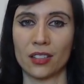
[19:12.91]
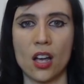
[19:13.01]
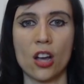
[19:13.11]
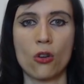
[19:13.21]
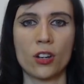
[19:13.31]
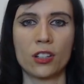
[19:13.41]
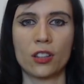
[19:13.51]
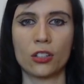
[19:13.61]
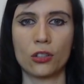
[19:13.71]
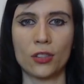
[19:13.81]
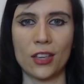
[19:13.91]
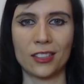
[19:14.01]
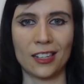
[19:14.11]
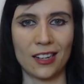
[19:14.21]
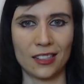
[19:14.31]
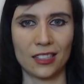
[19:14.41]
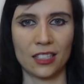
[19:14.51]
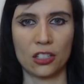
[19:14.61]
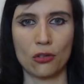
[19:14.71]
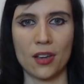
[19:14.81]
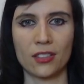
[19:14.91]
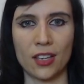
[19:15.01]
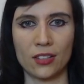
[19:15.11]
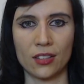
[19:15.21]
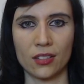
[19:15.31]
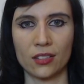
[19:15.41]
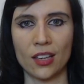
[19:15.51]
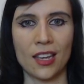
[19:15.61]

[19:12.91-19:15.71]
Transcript: According to the 2018 US Census,